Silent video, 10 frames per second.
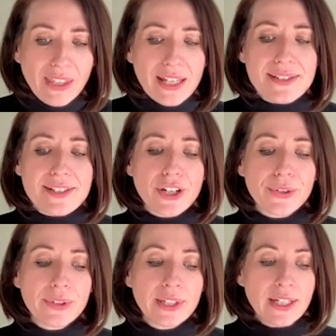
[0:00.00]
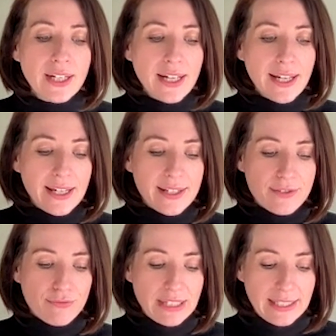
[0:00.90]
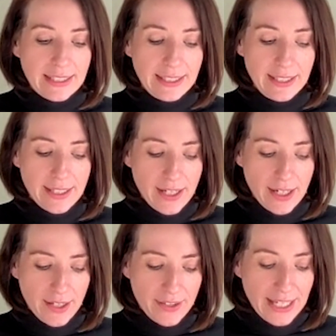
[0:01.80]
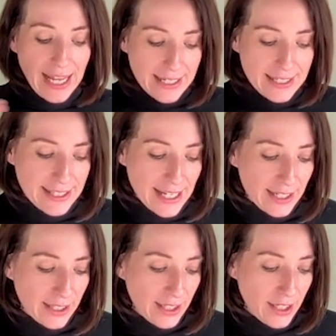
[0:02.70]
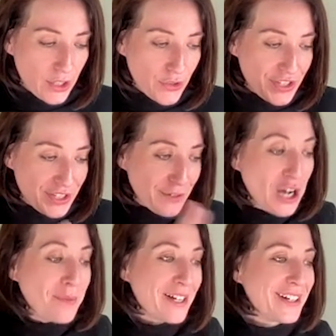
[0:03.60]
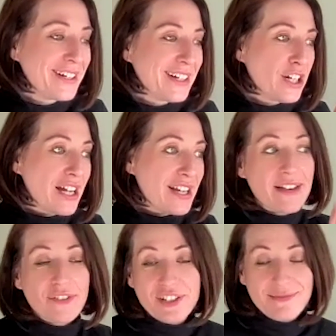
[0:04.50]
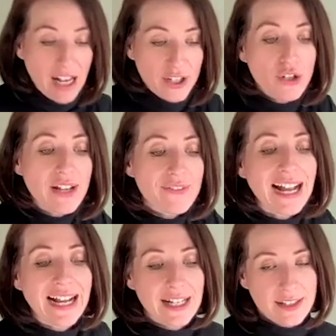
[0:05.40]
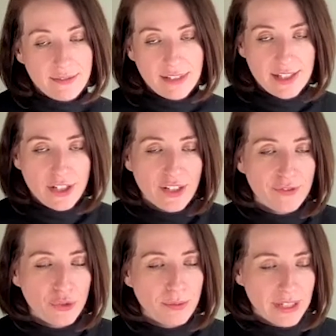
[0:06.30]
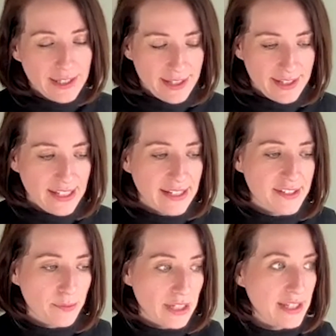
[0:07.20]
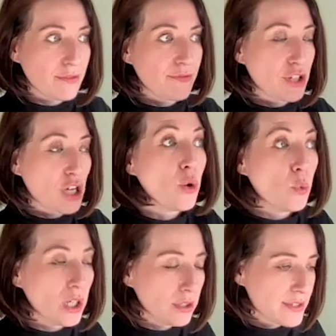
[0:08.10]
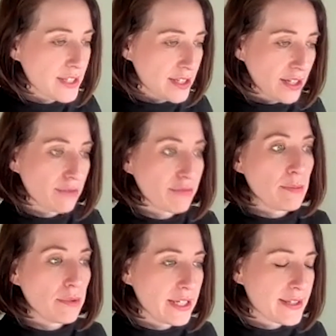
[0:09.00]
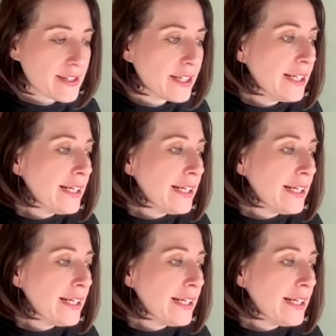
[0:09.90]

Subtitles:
And so it's really the case that this farmer had only ever had, there's only a few breeds, these intensive breeds for the whole world. So there's like 3 breeds.